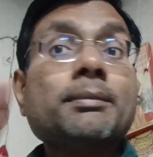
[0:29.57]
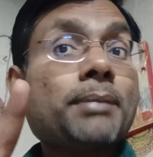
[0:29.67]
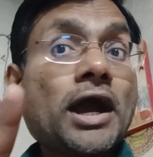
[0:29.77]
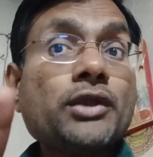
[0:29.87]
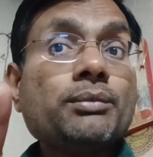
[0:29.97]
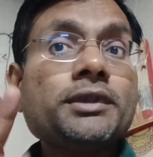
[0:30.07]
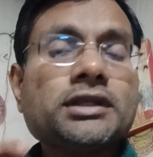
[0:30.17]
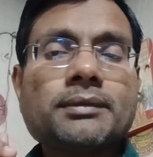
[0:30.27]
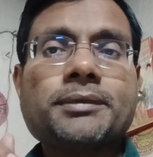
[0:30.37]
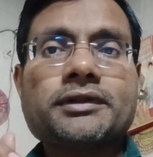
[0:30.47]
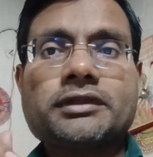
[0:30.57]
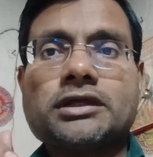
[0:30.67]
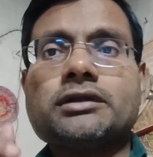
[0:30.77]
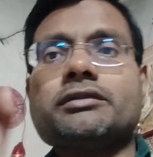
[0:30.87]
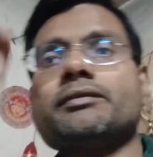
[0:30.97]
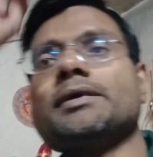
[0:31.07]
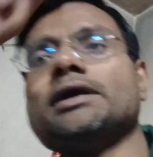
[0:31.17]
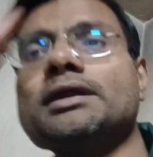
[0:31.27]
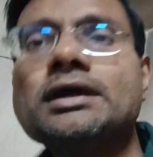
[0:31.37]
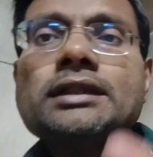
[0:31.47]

5 meter per second square.